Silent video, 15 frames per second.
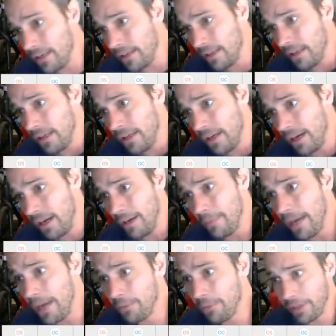that,
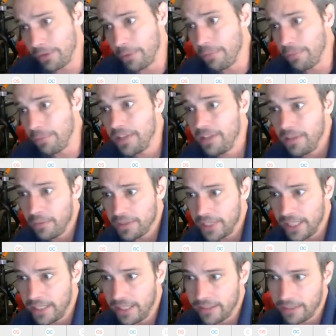I will then reply to you once
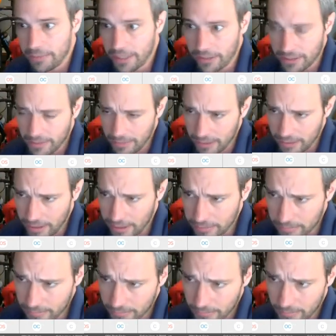I get that because I'm curious about that.
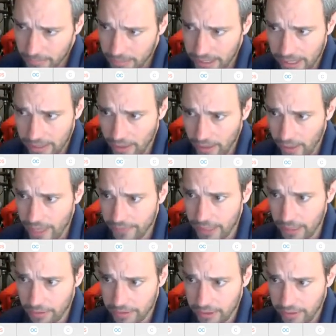But yeah, no, I have
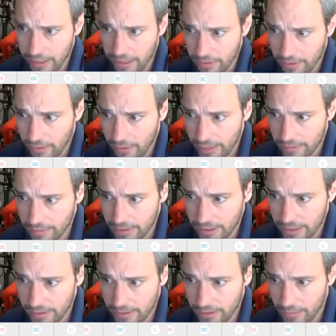not looked into that, so I
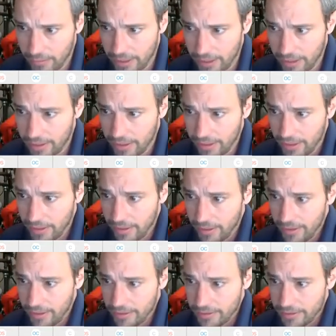really don't want to
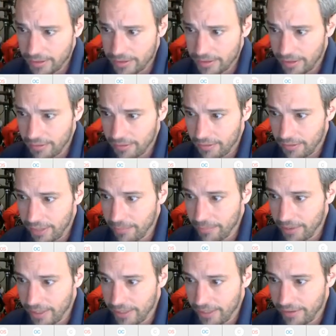just start
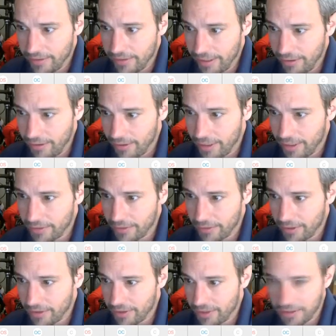rambling and then say all kinds of
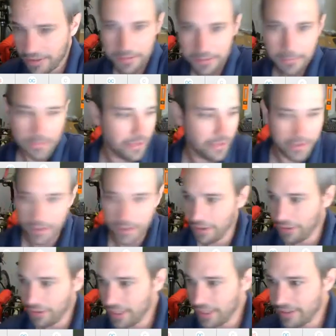wrong things. And then you
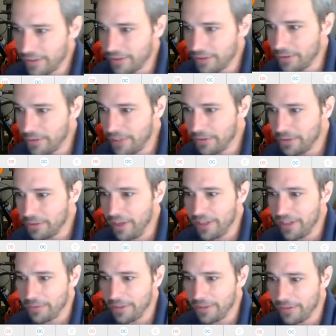all think that this whole day was a
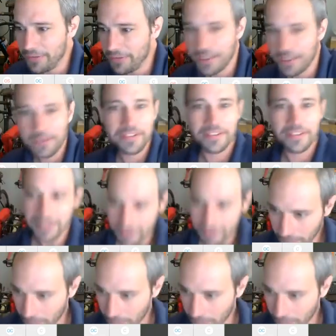waste when hopefully it wasn't.